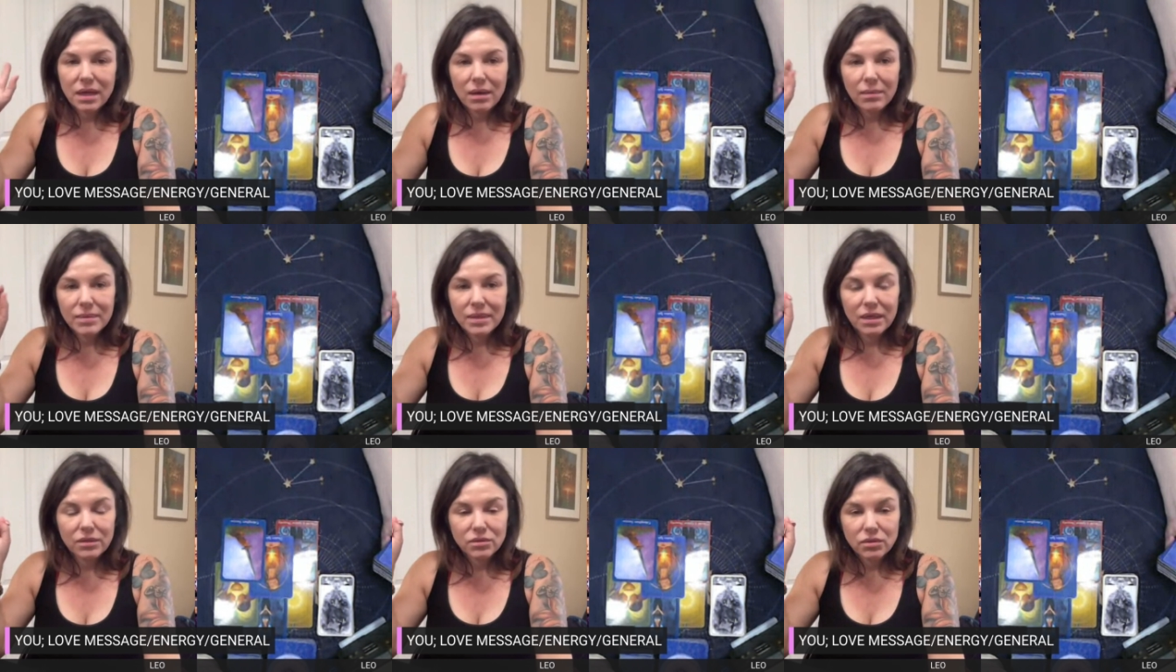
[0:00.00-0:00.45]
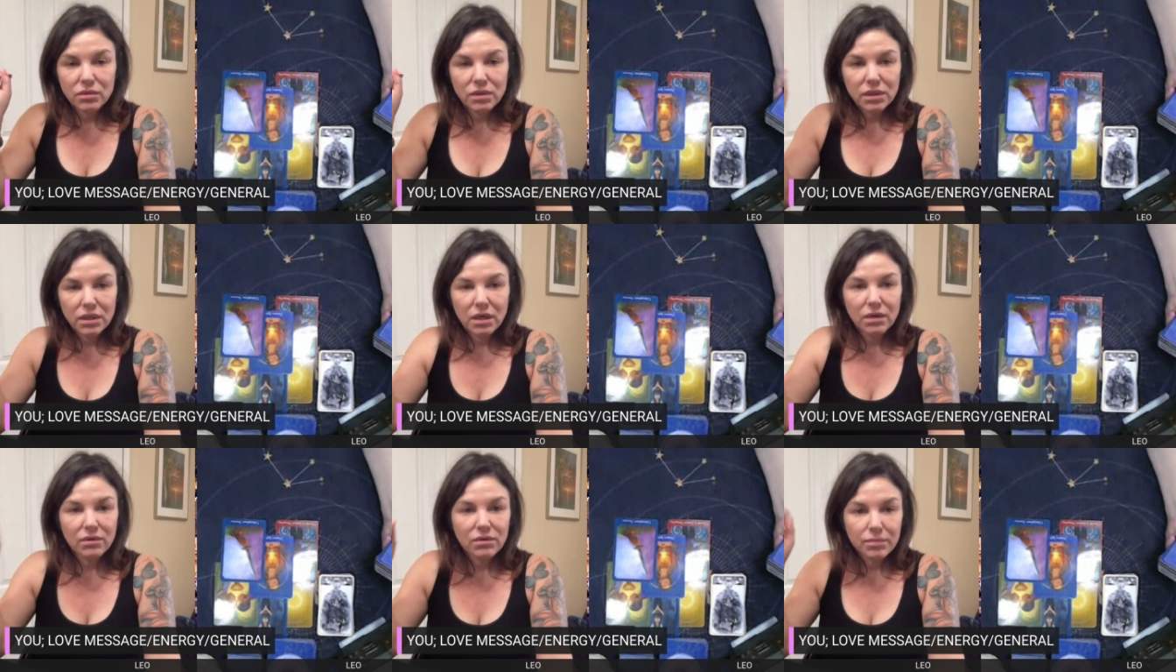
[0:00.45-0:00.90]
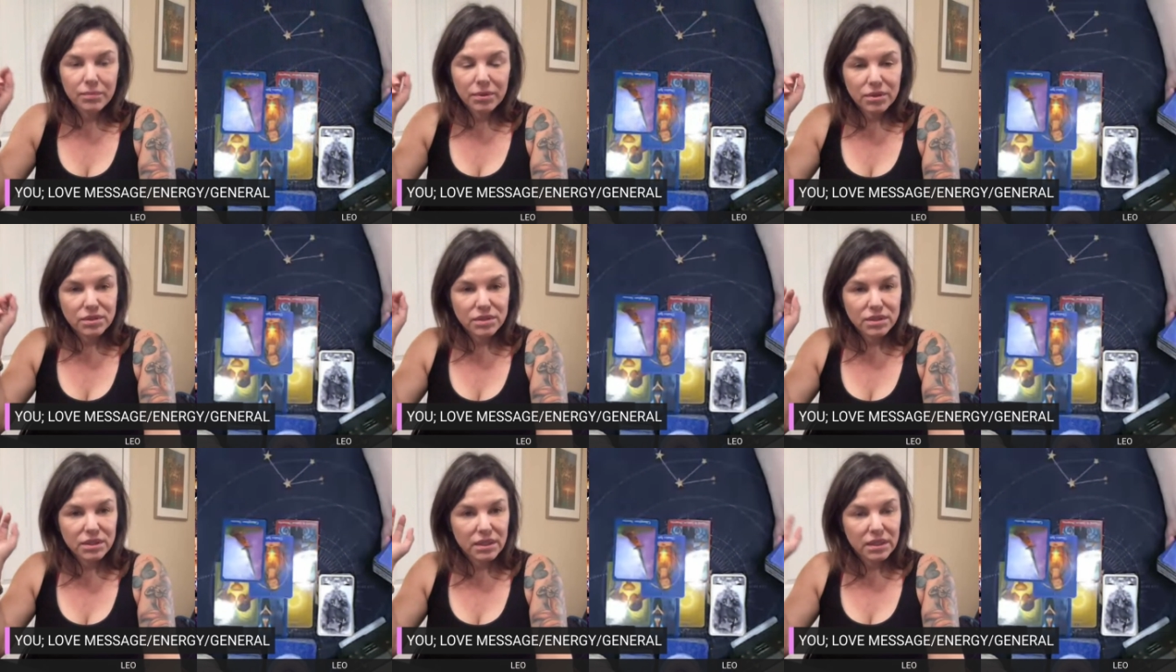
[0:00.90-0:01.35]
I mean, I'll do the current
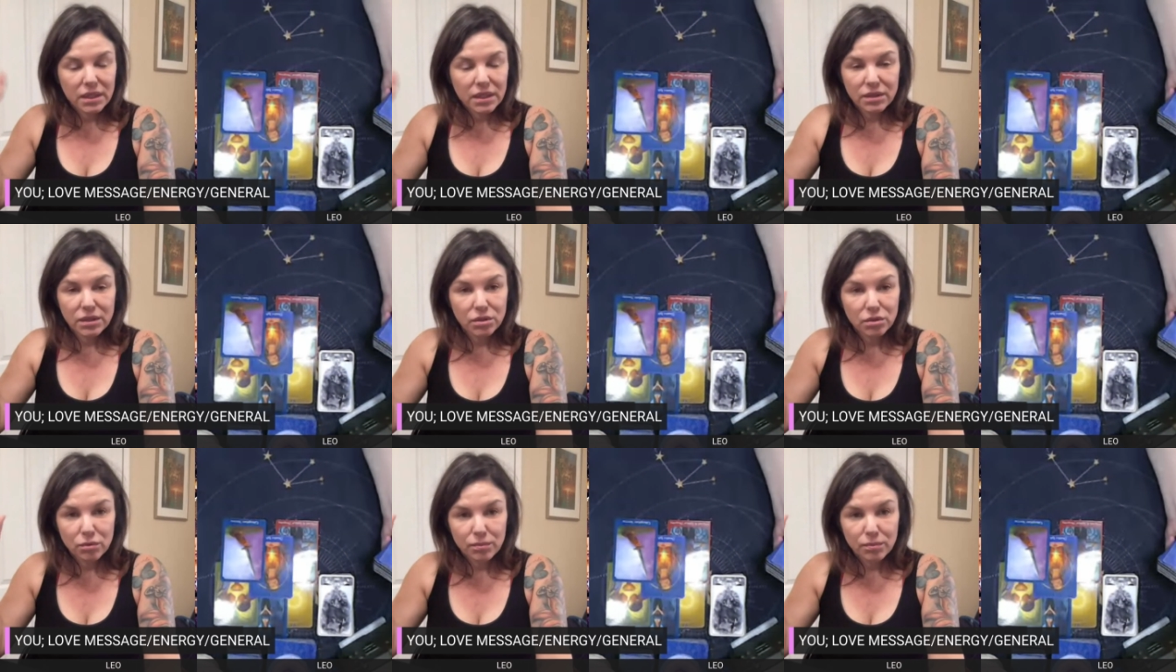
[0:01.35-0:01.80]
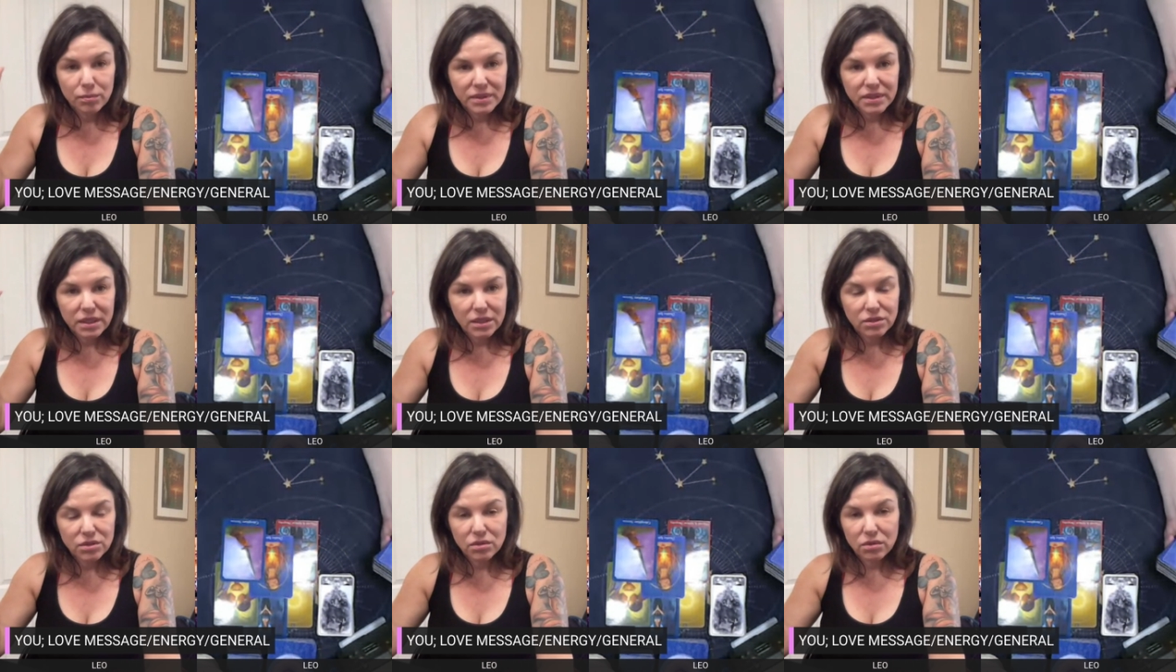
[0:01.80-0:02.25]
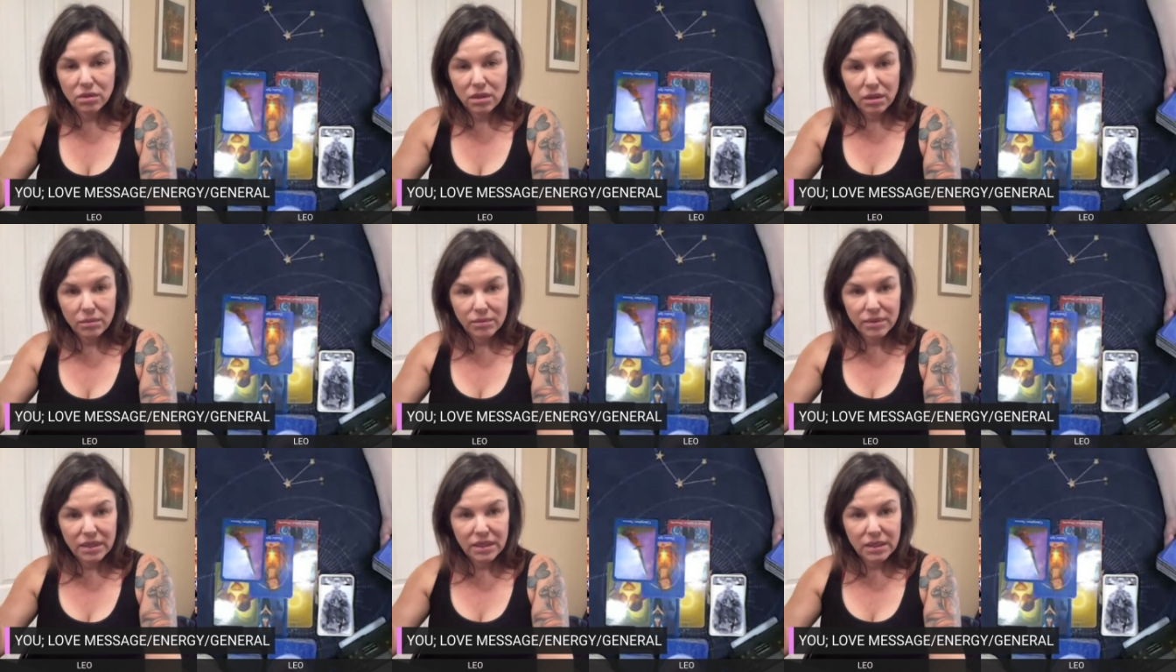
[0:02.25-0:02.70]
person and the new potential
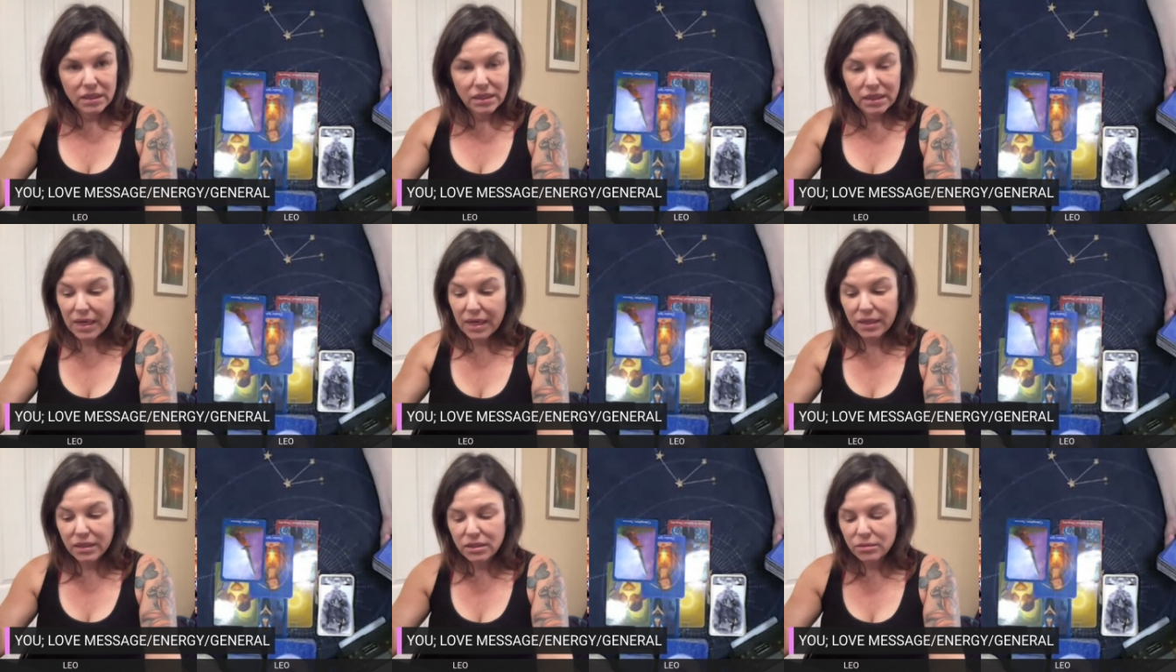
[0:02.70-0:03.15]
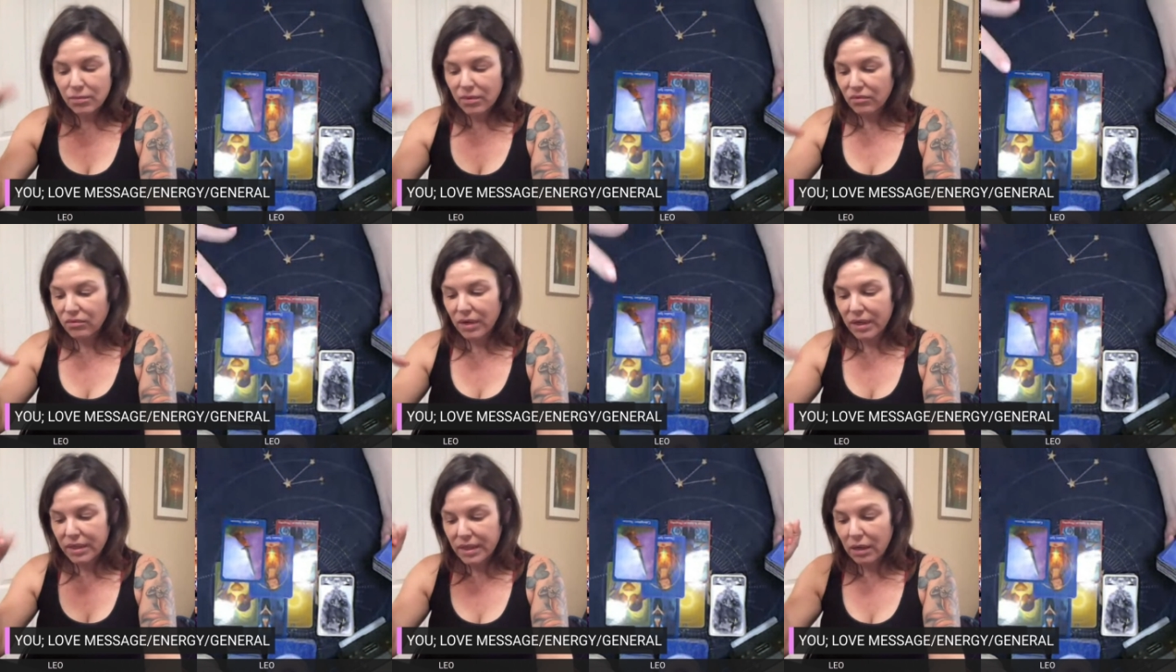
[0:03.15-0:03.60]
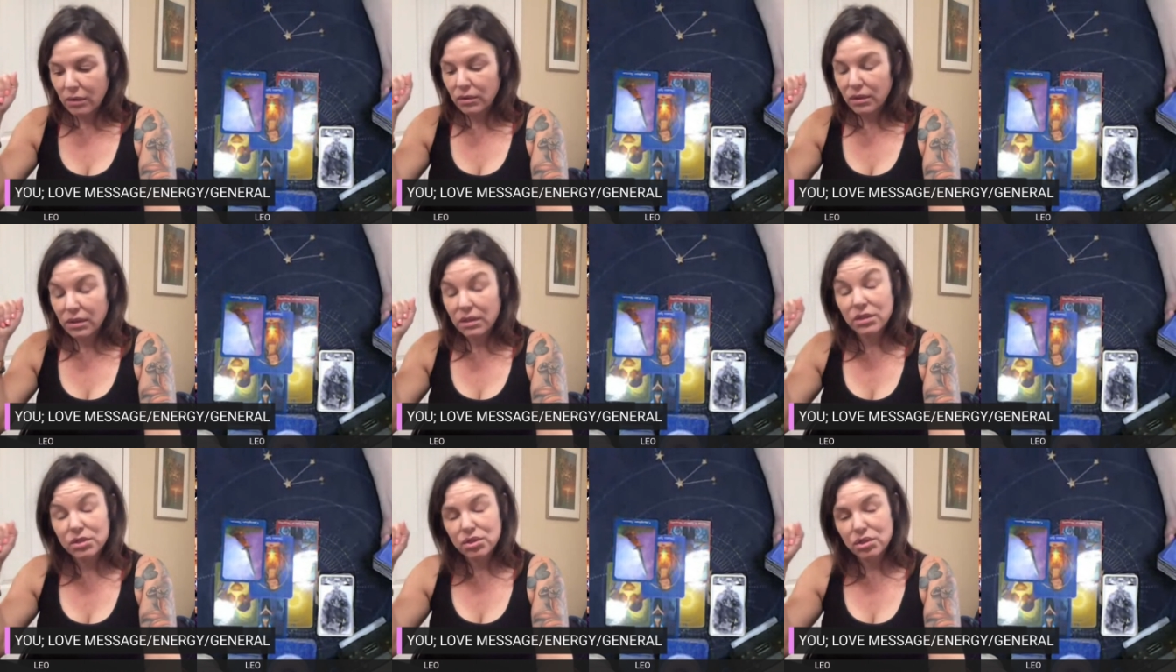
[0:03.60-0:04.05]
coming in next. But right now,
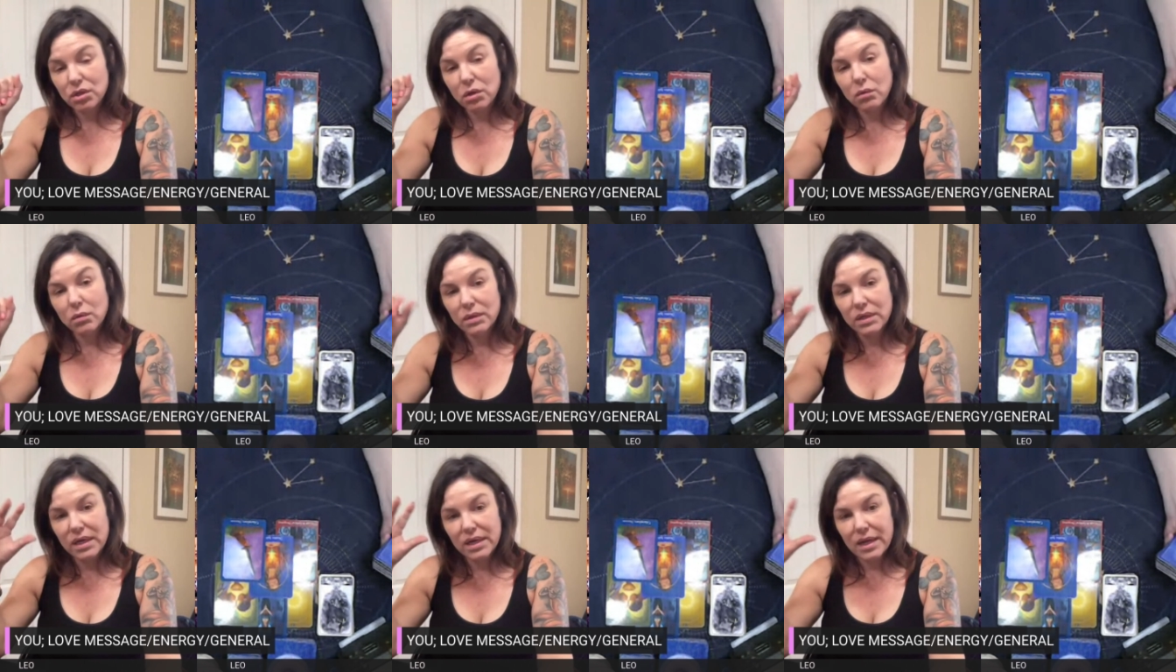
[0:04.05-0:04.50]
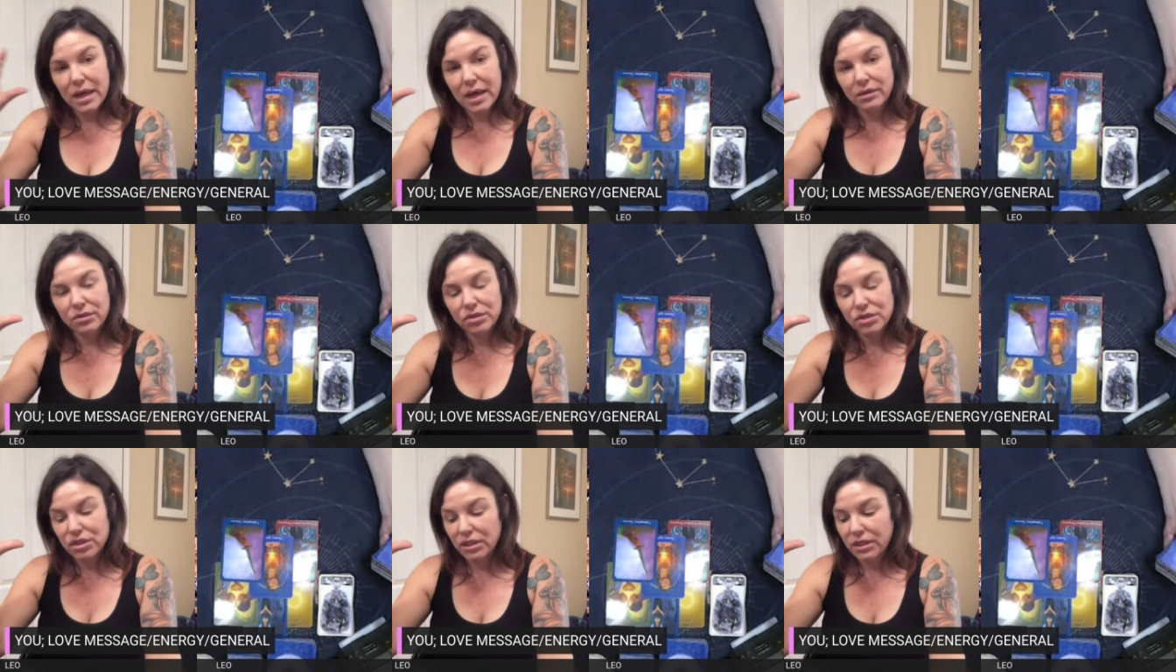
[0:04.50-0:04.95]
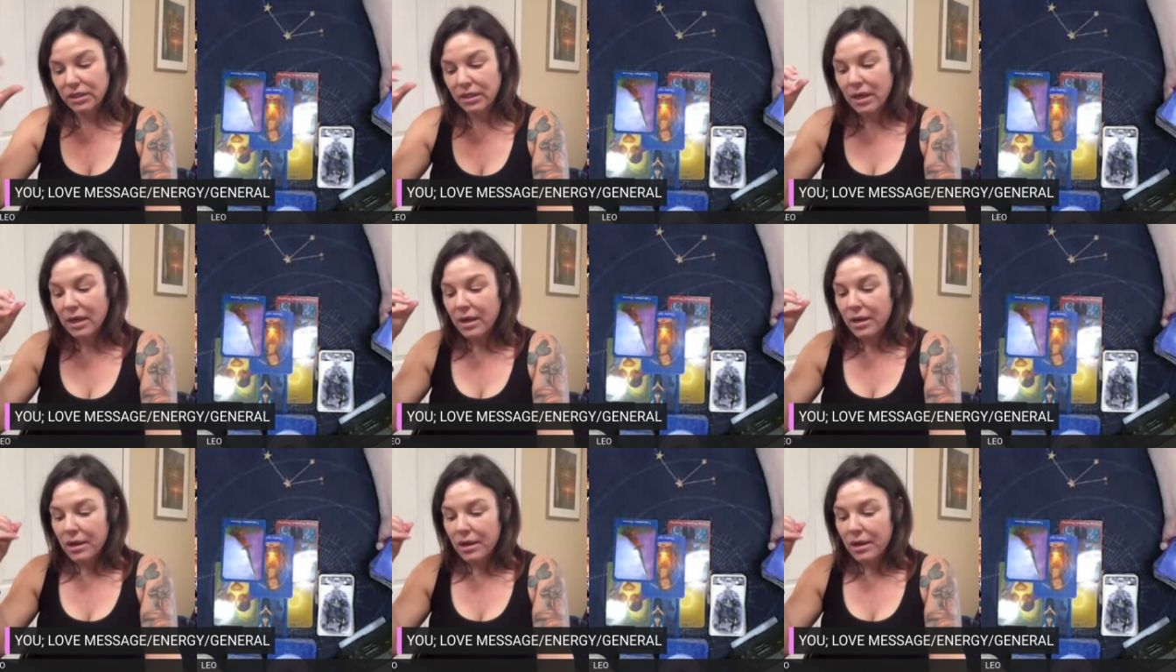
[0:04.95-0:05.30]
it is shown an energy